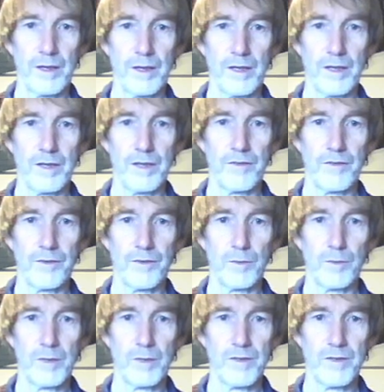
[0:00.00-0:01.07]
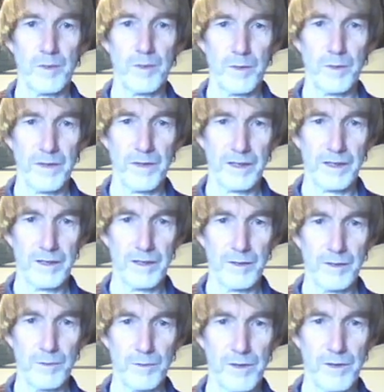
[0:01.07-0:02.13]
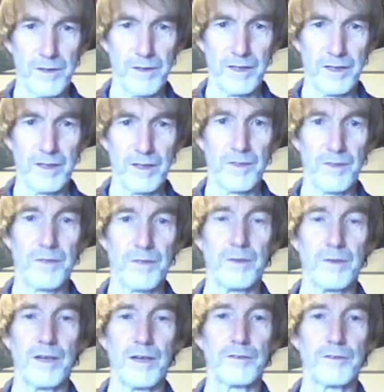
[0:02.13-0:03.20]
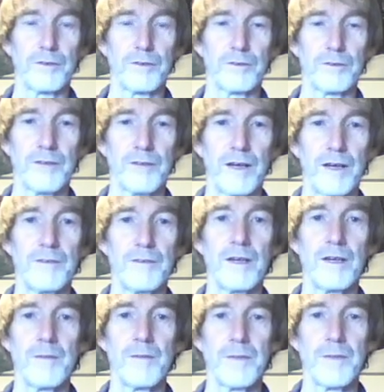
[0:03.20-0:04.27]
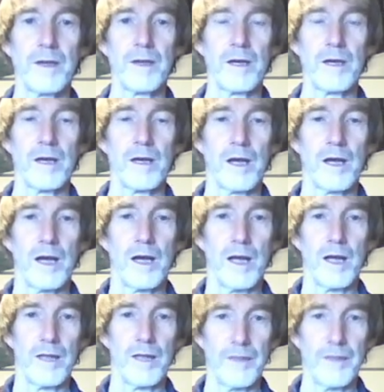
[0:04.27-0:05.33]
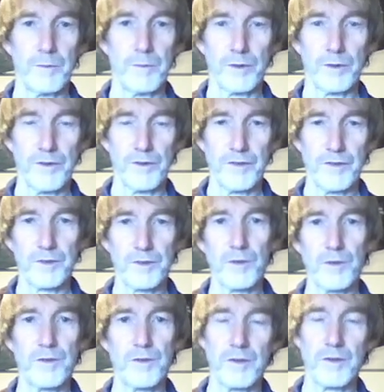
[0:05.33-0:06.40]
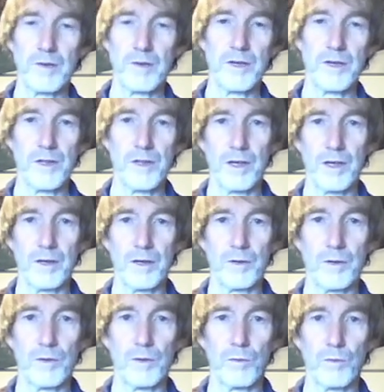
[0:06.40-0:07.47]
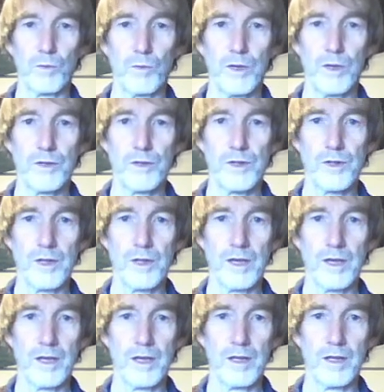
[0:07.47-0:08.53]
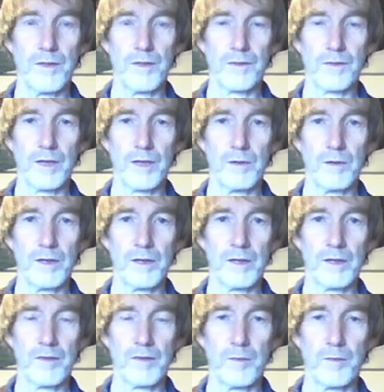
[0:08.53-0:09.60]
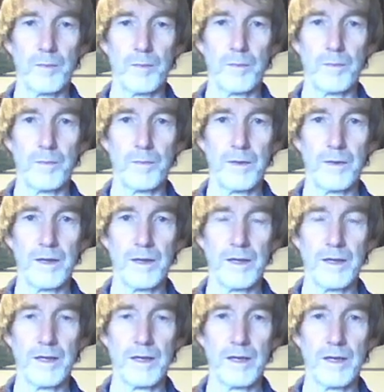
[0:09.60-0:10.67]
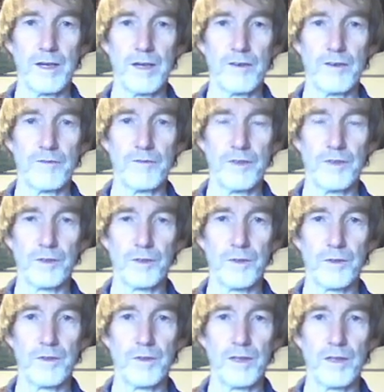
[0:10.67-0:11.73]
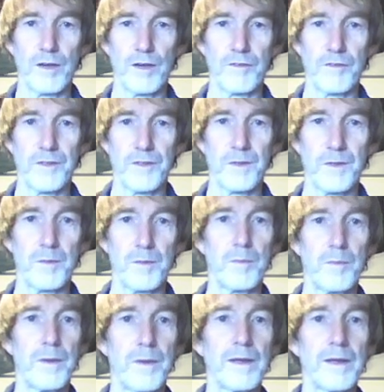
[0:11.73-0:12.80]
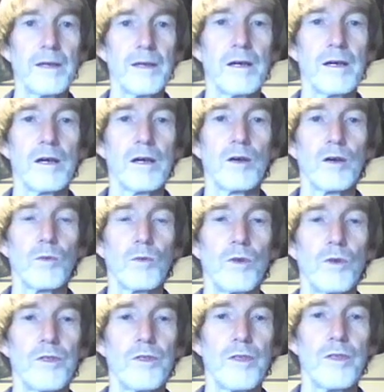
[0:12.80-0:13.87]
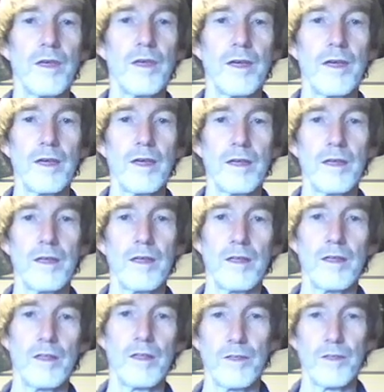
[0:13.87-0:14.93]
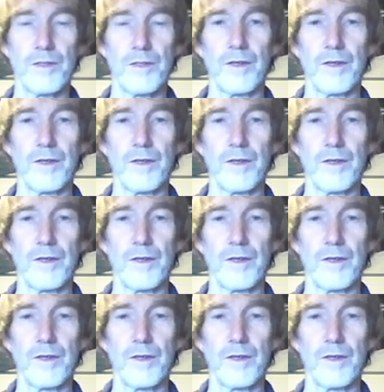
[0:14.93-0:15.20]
into meters per second, which I think is 3045. Then we've got the viscosity ratio, which is going to be viscosity of system B, which is